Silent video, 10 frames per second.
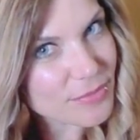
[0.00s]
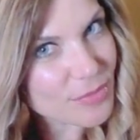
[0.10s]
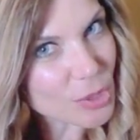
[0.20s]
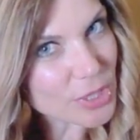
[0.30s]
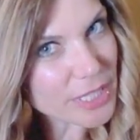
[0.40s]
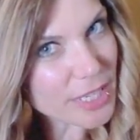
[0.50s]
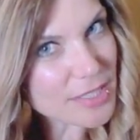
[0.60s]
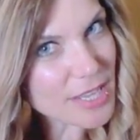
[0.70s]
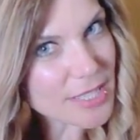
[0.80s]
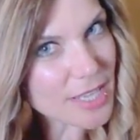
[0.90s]
Holding
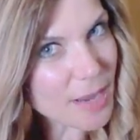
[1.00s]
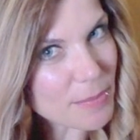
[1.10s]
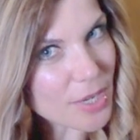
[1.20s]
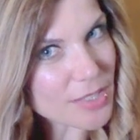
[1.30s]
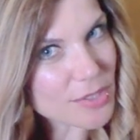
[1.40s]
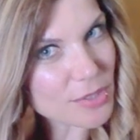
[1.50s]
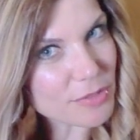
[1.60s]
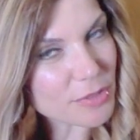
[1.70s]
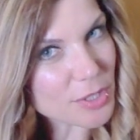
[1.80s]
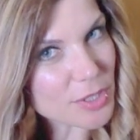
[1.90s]
onto that top nozzle
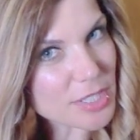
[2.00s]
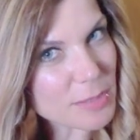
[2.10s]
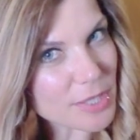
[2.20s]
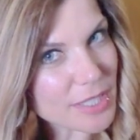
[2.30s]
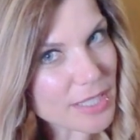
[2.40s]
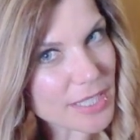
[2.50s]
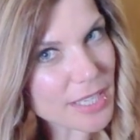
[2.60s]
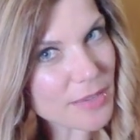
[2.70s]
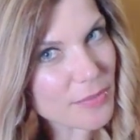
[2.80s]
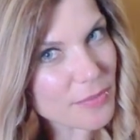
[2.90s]
for stability.